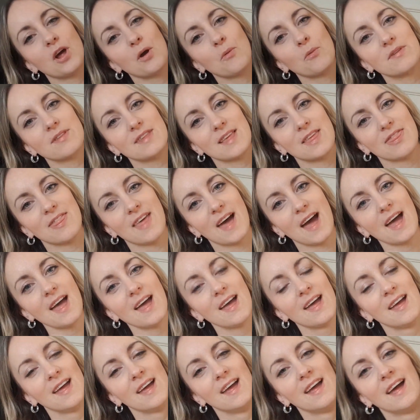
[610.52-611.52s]
to know what's in there,
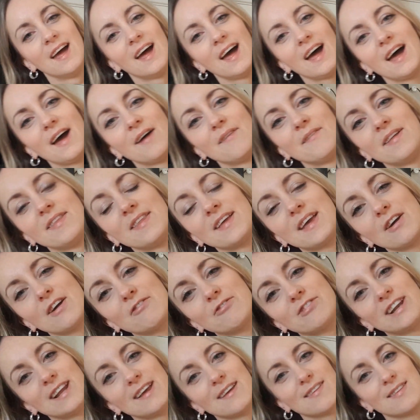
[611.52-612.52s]
and they get
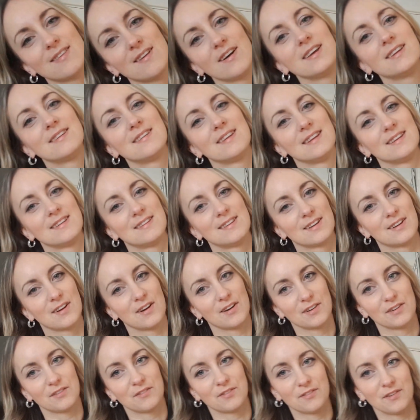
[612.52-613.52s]
really excited to
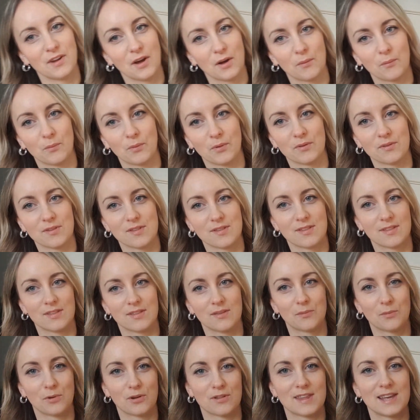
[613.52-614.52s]
kind of know
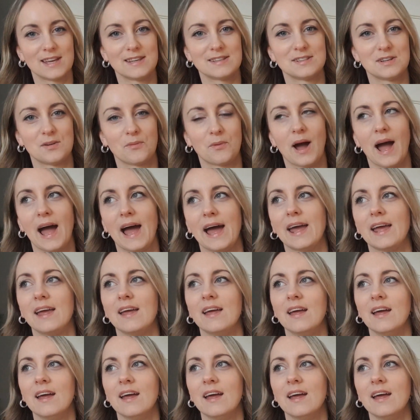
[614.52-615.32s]
what's hidden away.